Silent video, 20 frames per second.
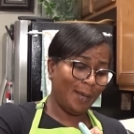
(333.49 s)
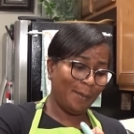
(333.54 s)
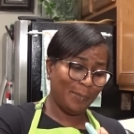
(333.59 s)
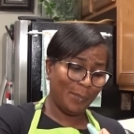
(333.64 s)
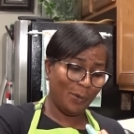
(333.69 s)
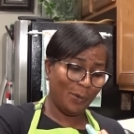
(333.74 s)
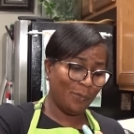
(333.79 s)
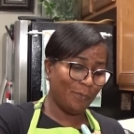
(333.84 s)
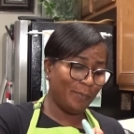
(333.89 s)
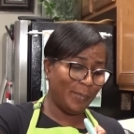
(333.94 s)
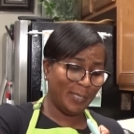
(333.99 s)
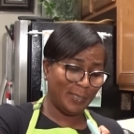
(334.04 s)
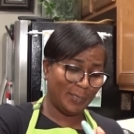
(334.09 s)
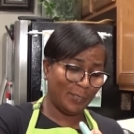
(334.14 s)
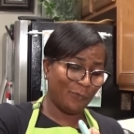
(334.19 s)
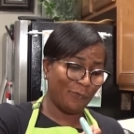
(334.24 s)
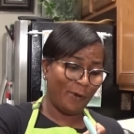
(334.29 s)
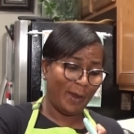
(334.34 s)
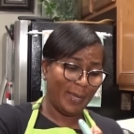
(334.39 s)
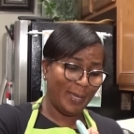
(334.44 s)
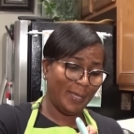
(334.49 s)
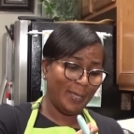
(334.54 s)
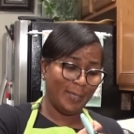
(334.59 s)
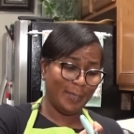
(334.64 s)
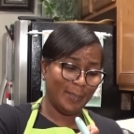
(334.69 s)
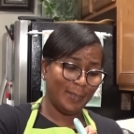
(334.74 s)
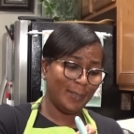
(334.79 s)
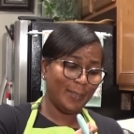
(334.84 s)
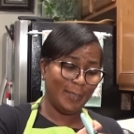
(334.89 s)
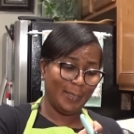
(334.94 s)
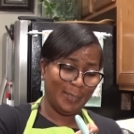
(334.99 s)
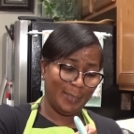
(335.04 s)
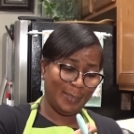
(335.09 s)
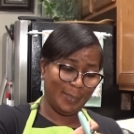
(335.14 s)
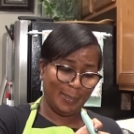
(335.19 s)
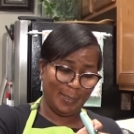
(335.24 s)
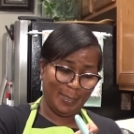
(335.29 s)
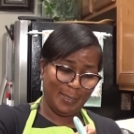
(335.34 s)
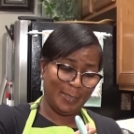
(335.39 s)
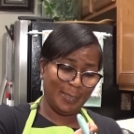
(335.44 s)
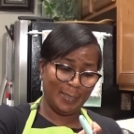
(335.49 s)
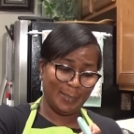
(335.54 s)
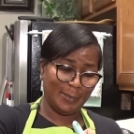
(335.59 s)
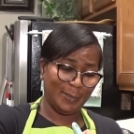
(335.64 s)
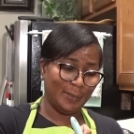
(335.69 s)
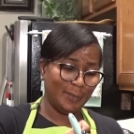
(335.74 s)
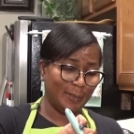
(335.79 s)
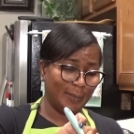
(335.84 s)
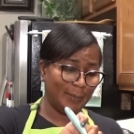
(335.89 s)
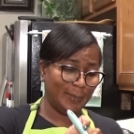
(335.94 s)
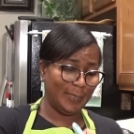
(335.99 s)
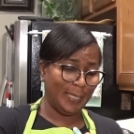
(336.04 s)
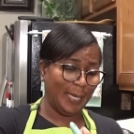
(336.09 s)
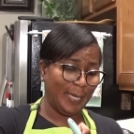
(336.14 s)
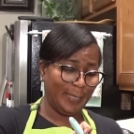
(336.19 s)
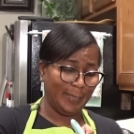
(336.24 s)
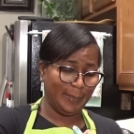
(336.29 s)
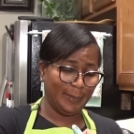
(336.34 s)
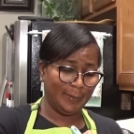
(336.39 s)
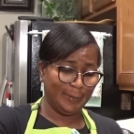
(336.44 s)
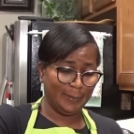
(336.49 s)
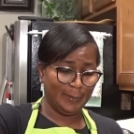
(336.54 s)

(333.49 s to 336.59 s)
I'm going to mix it right here in, in this little container.